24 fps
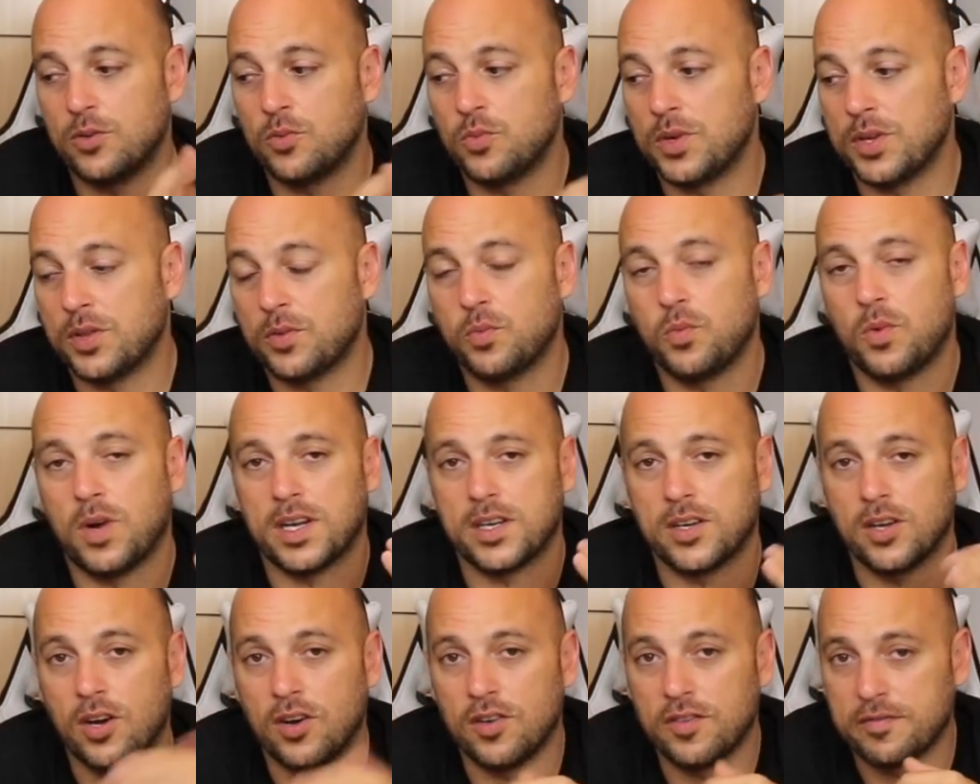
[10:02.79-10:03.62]
with
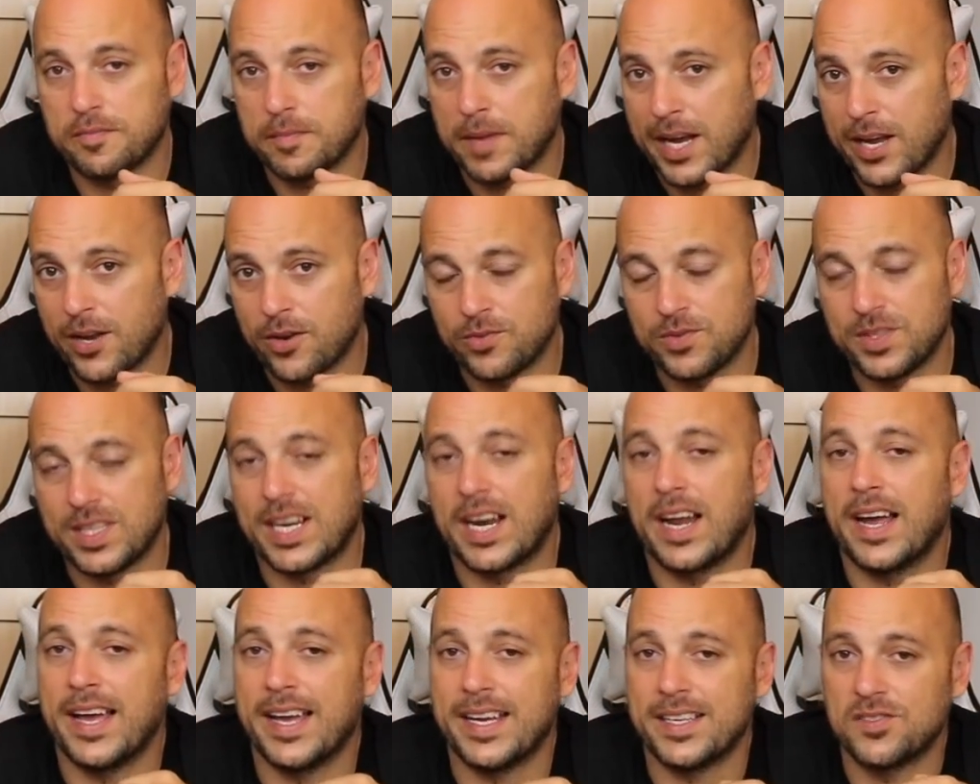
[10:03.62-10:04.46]
one of my own that
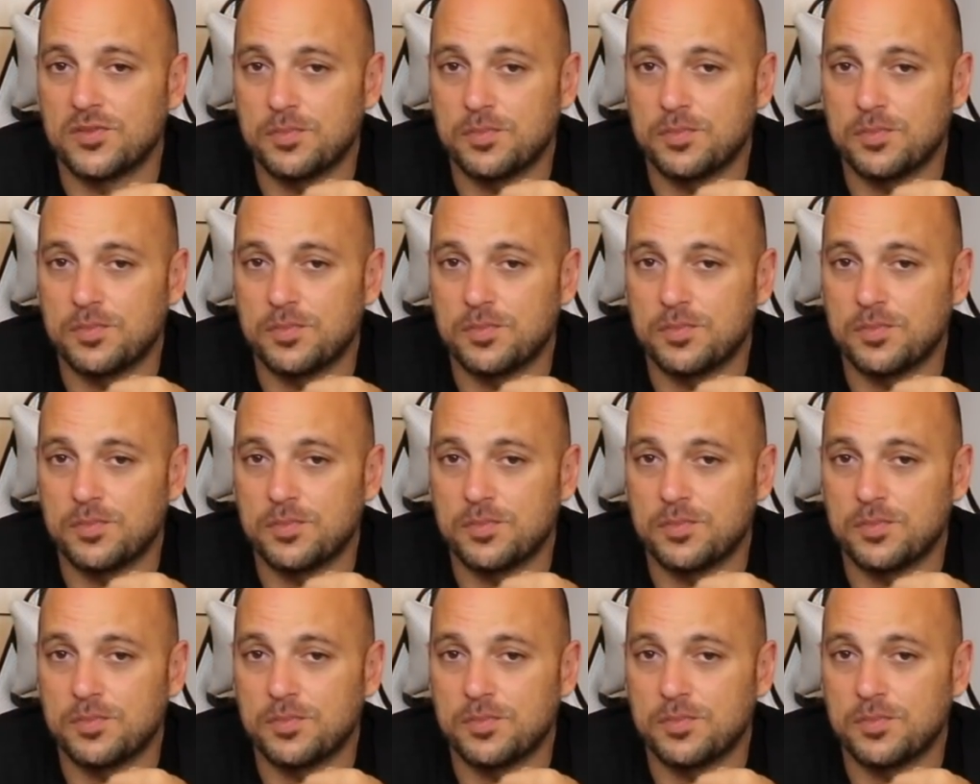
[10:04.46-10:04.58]
I had